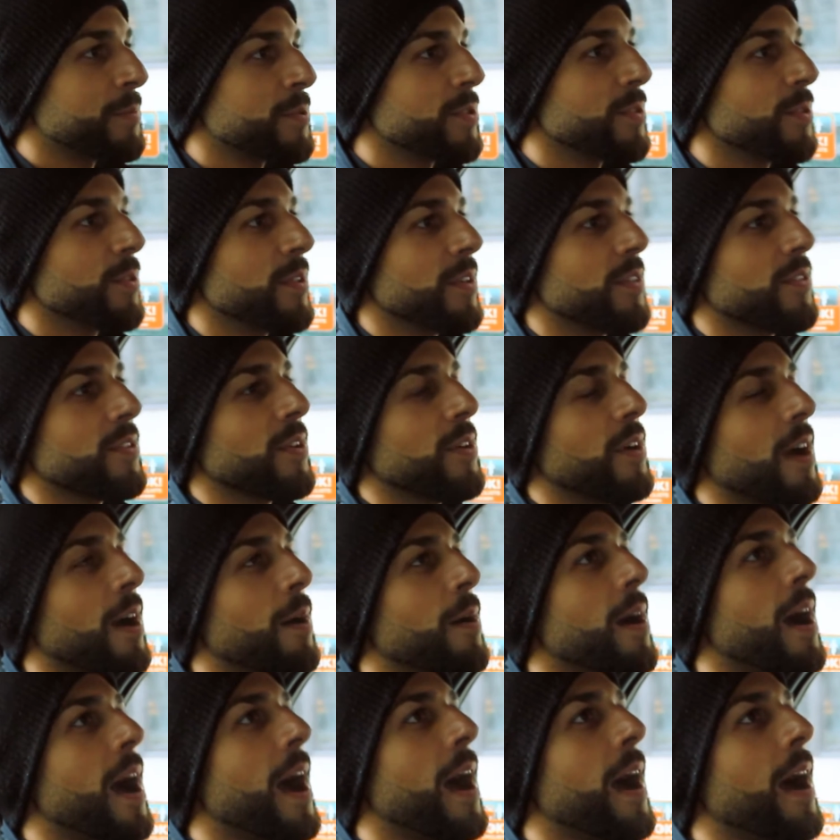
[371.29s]
Absolutely. So
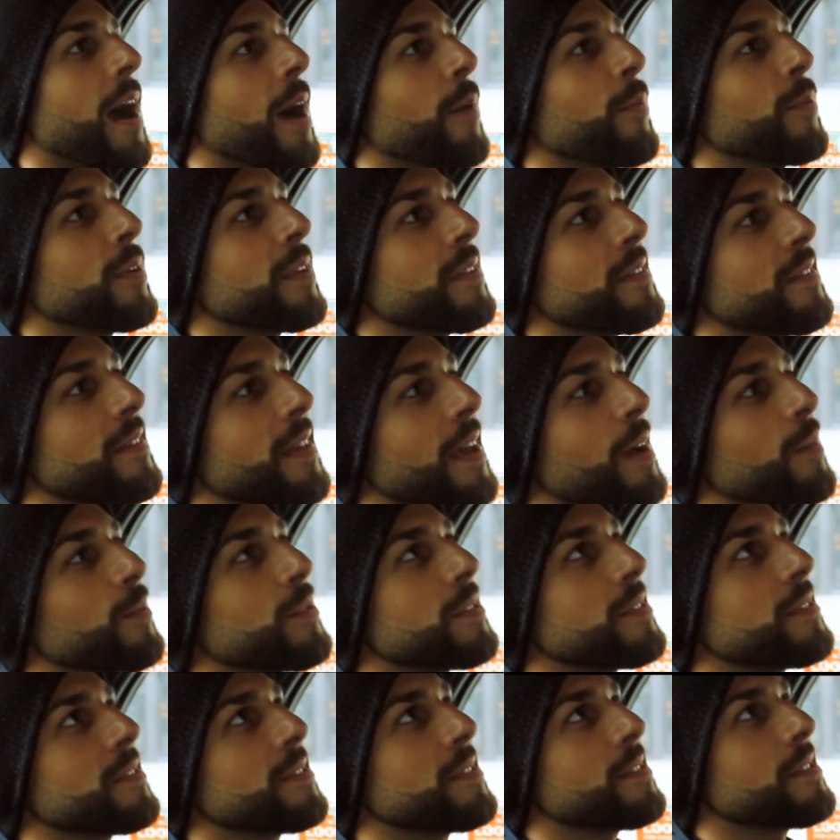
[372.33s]
I, I wouldn't say I
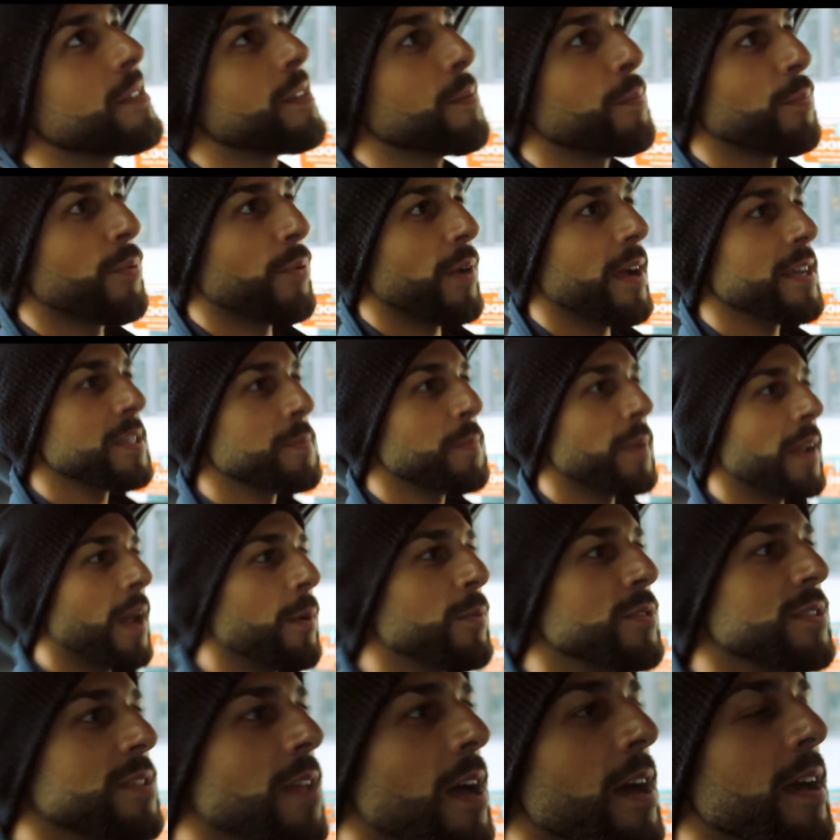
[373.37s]
was depressed, but
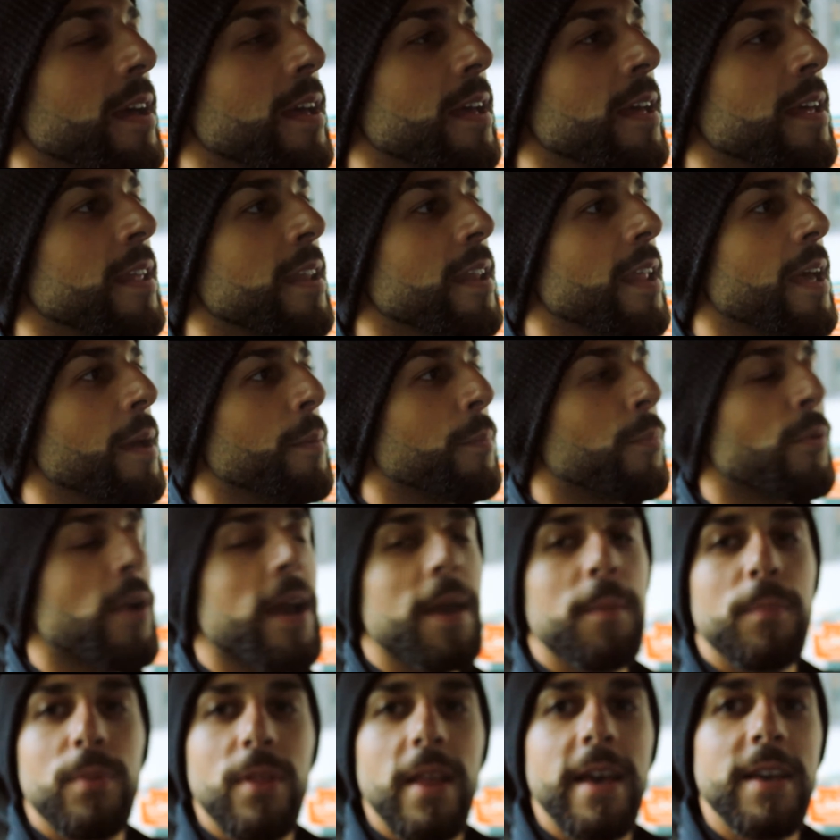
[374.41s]
I was not in a
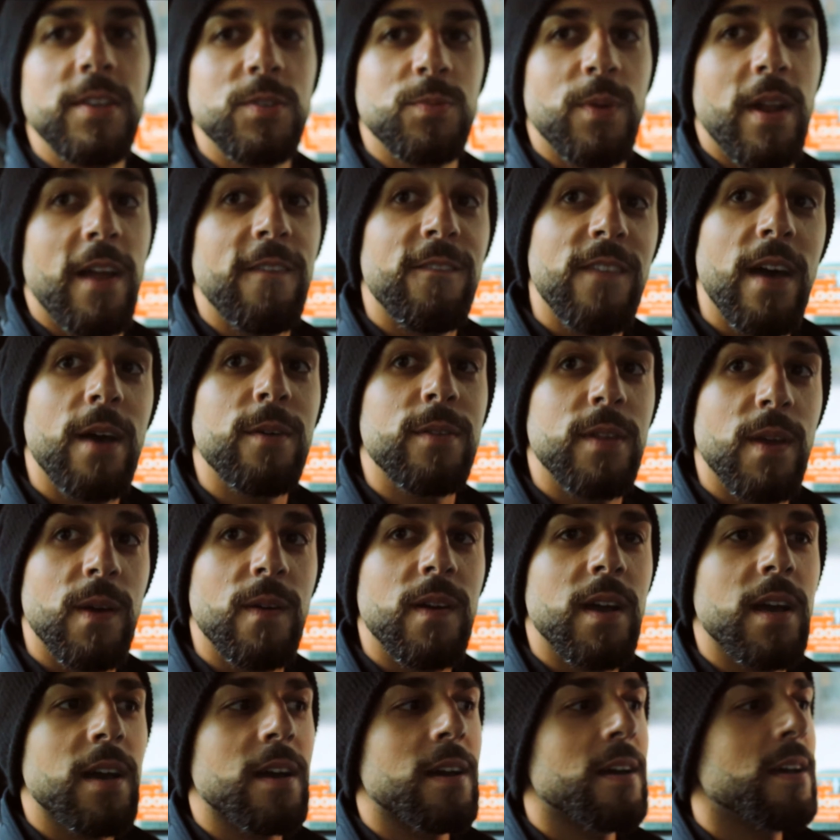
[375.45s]
bright place when I found
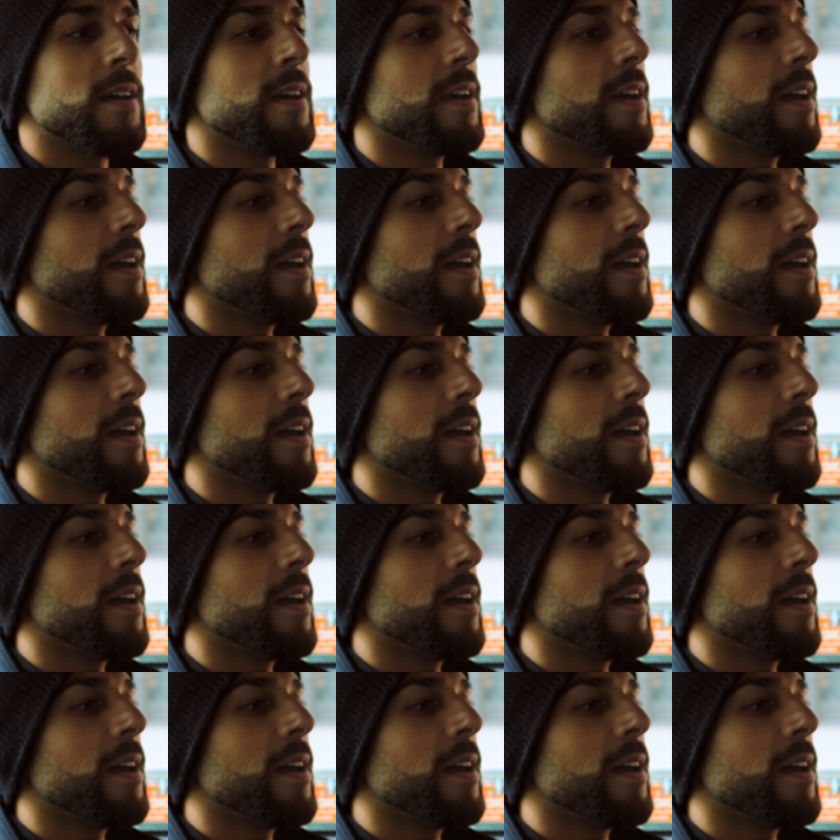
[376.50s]
yoga.